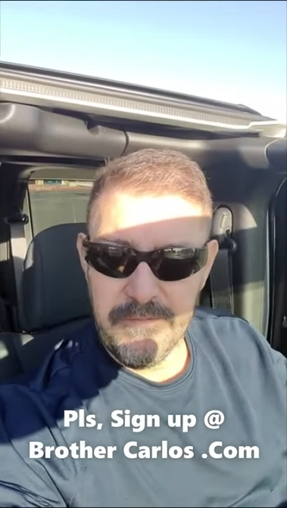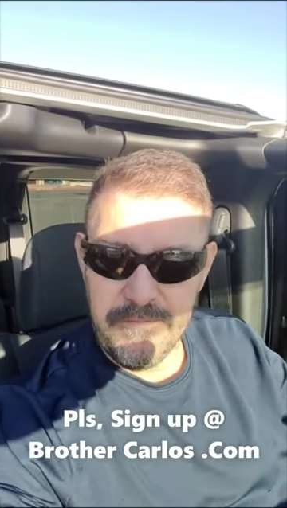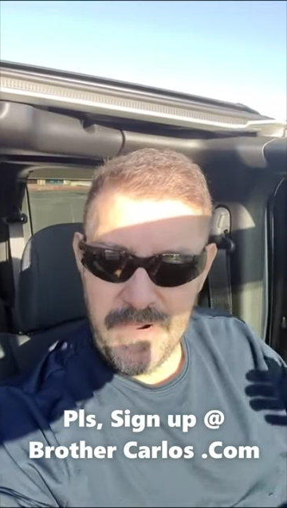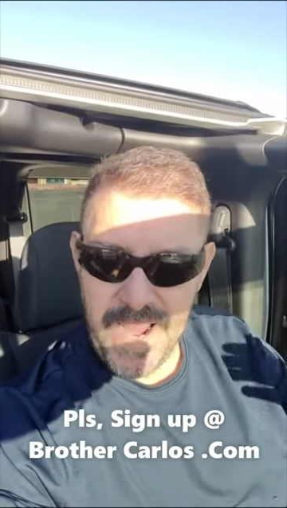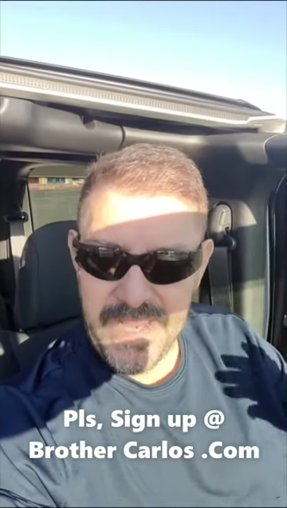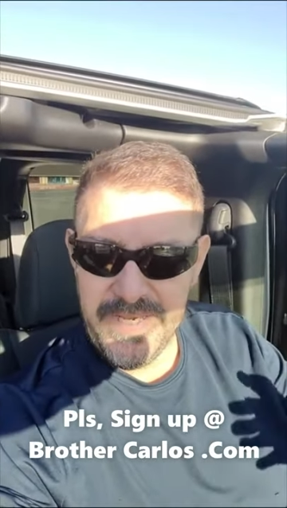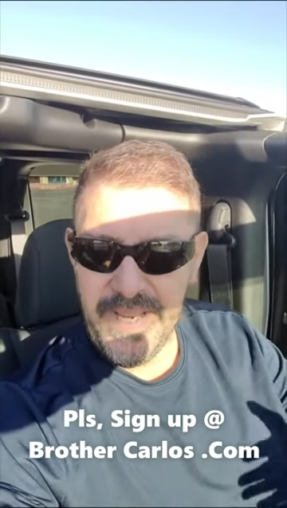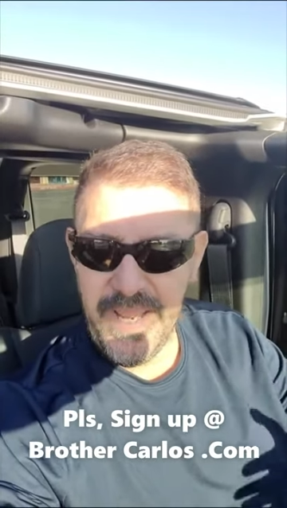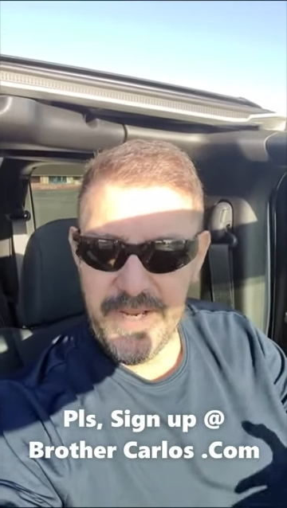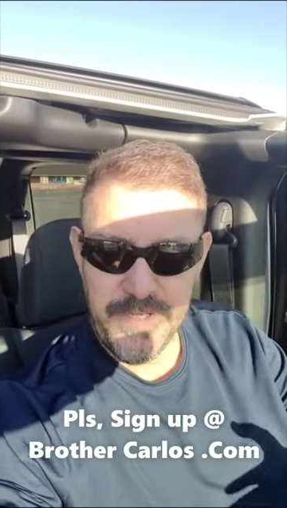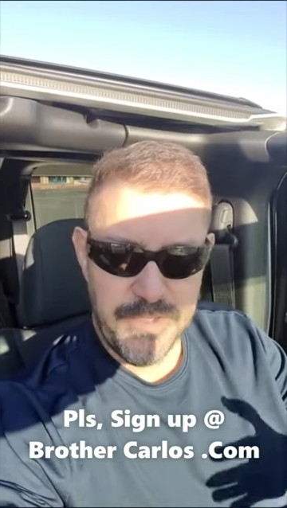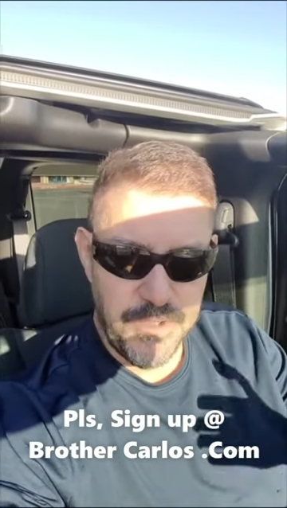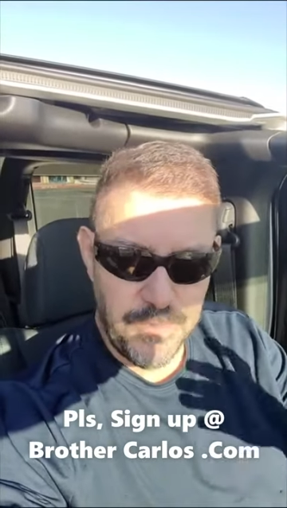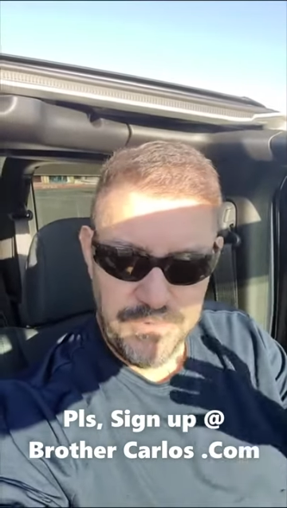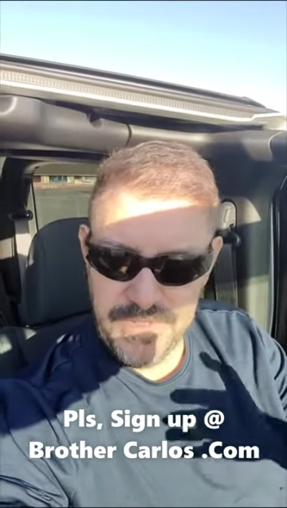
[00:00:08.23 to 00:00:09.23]

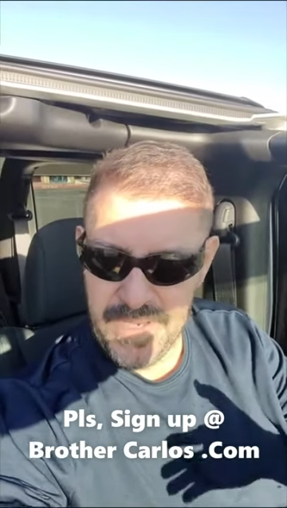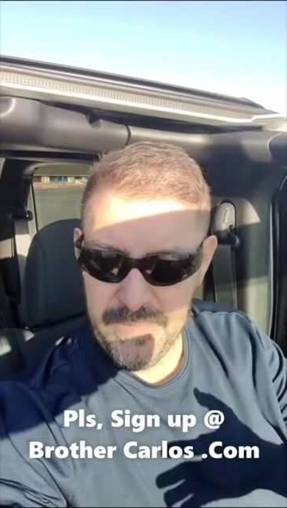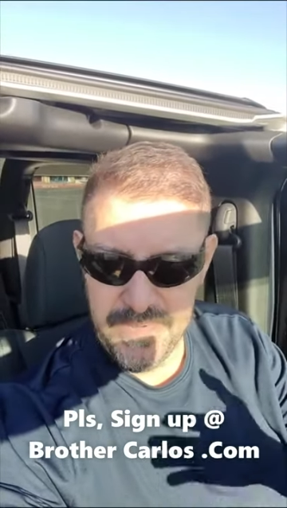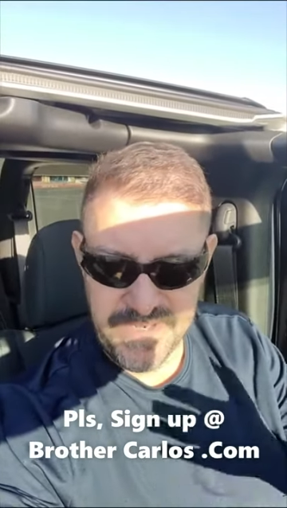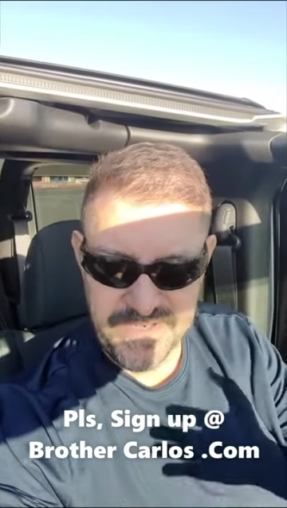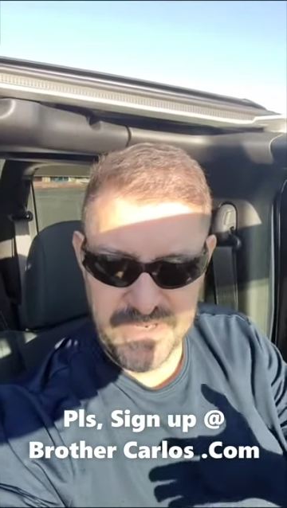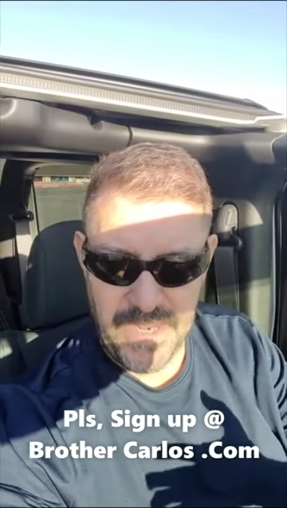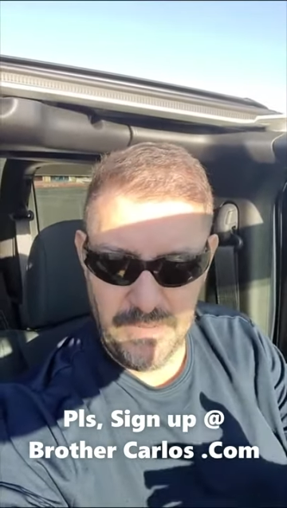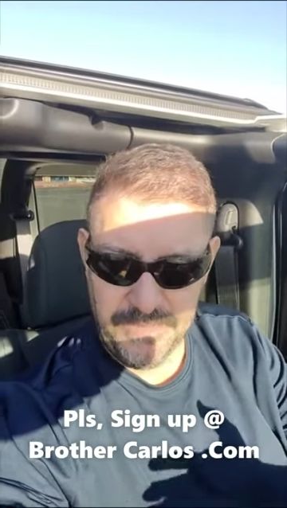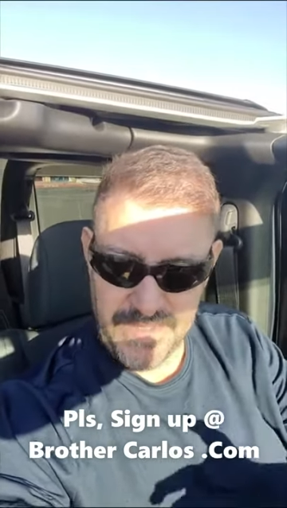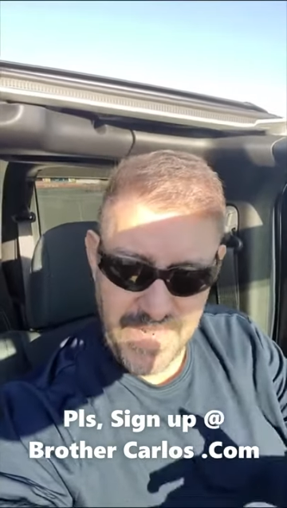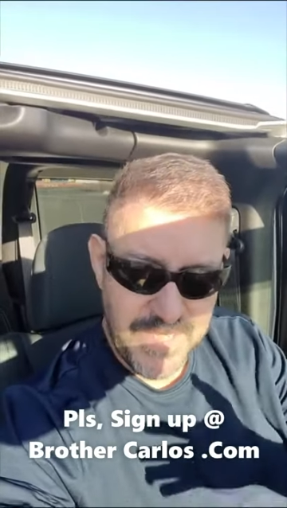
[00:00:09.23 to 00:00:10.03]
Financial demons out.